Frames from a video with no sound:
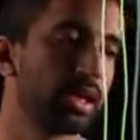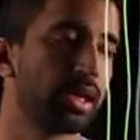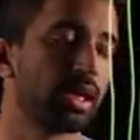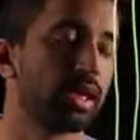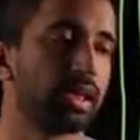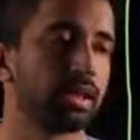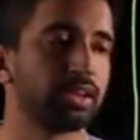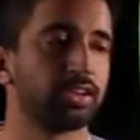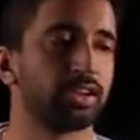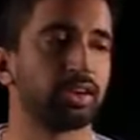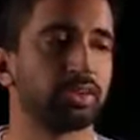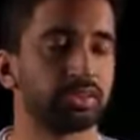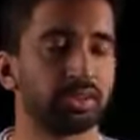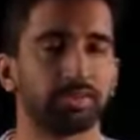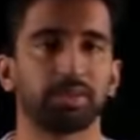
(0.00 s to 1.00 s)
And
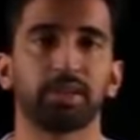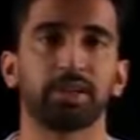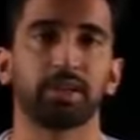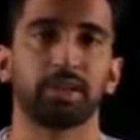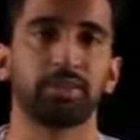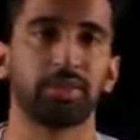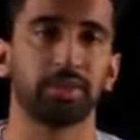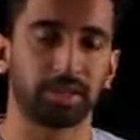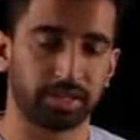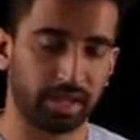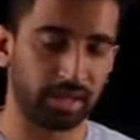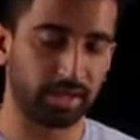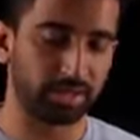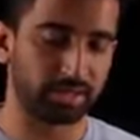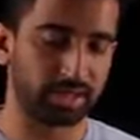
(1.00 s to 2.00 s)
different
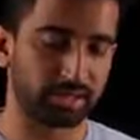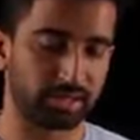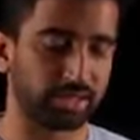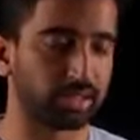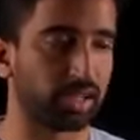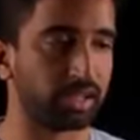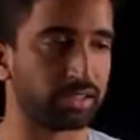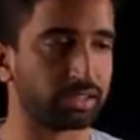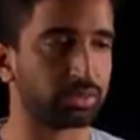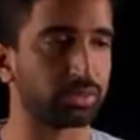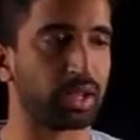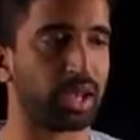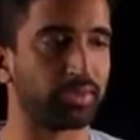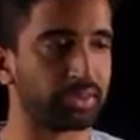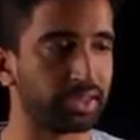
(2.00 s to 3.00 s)
containerization technologies would
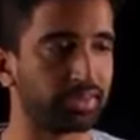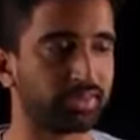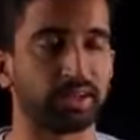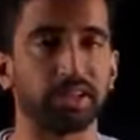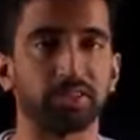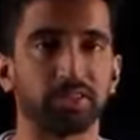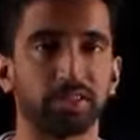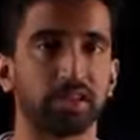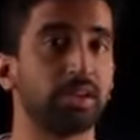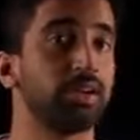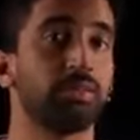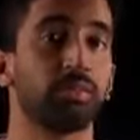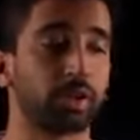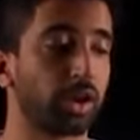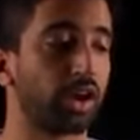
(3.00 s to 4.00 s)
have a different engine.
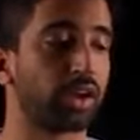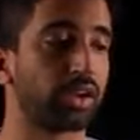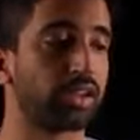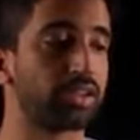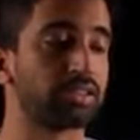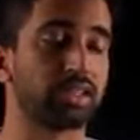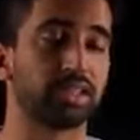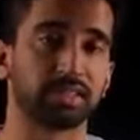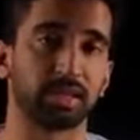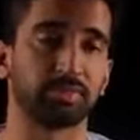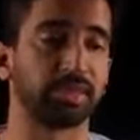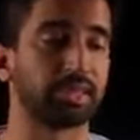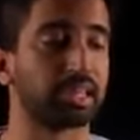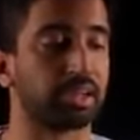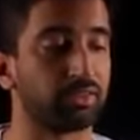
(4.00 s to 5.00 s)
Regardless, it's
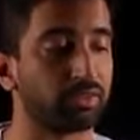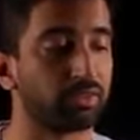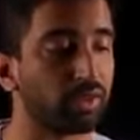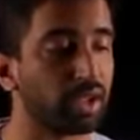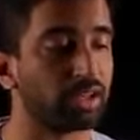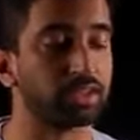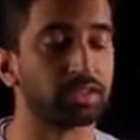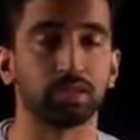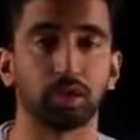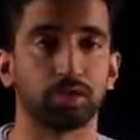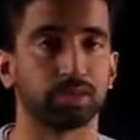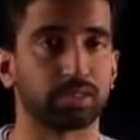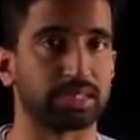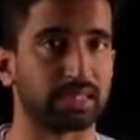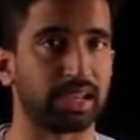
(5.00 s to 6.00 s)
something that runs
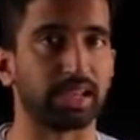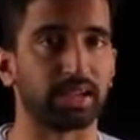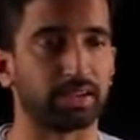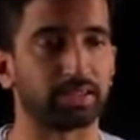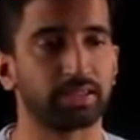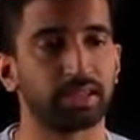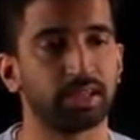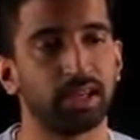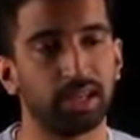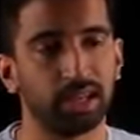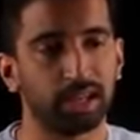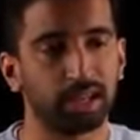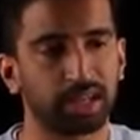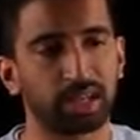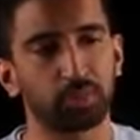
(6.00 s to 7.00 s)
those containers.
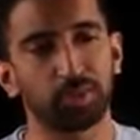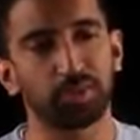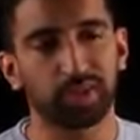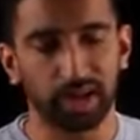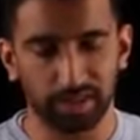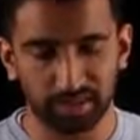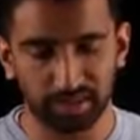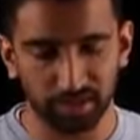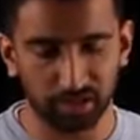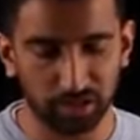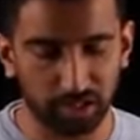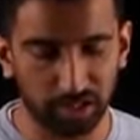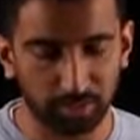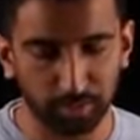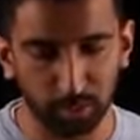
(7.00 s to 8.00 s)
Again, we've got the
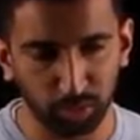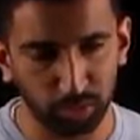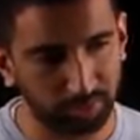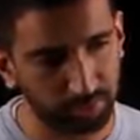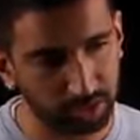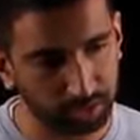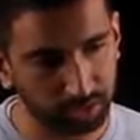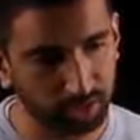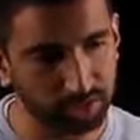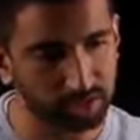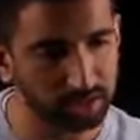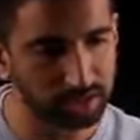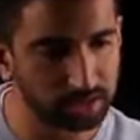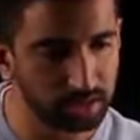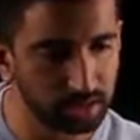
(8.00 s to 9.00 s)
shared pool of
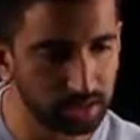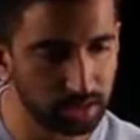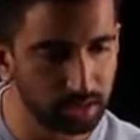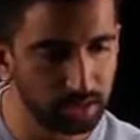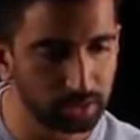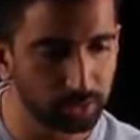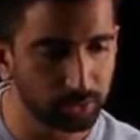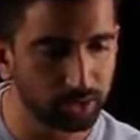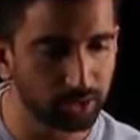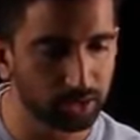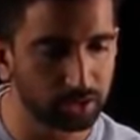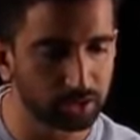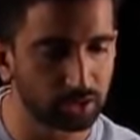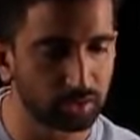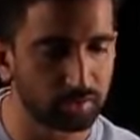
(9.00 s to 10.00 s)
resources, so we can
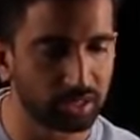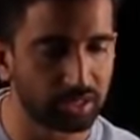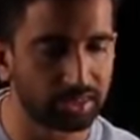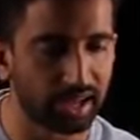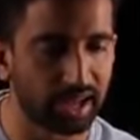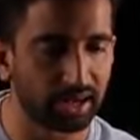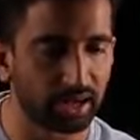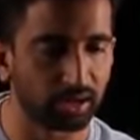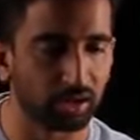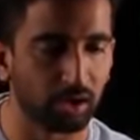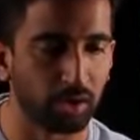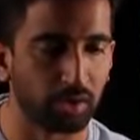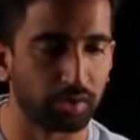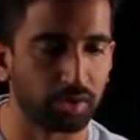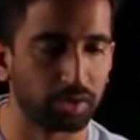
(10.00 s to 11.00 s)
assume that that
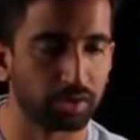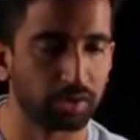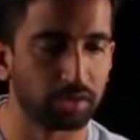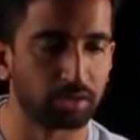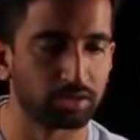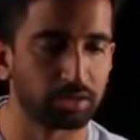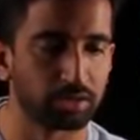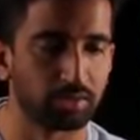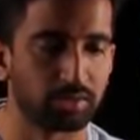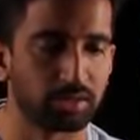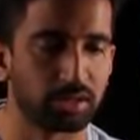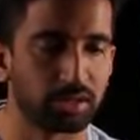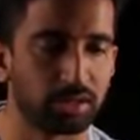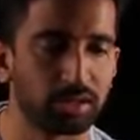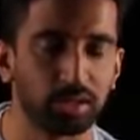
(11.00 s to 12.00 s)
alone consumes
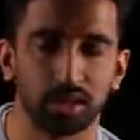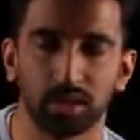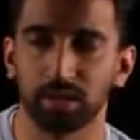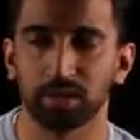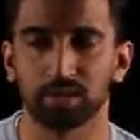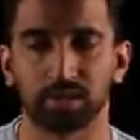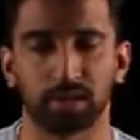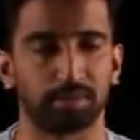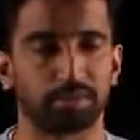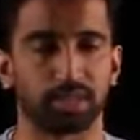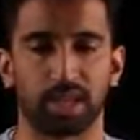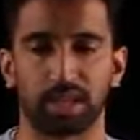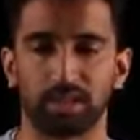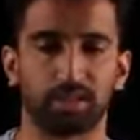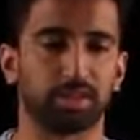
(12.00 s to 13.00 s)
some
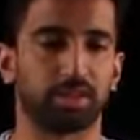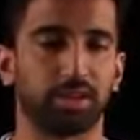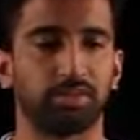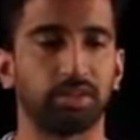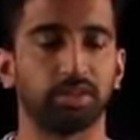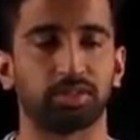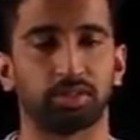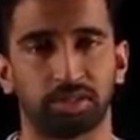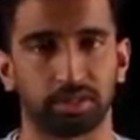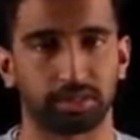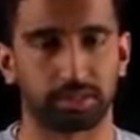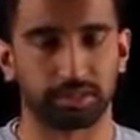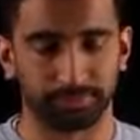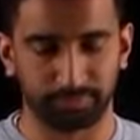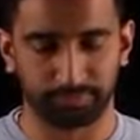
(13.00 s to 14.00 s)
set of
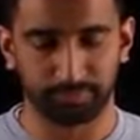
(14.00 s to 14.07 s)
resources.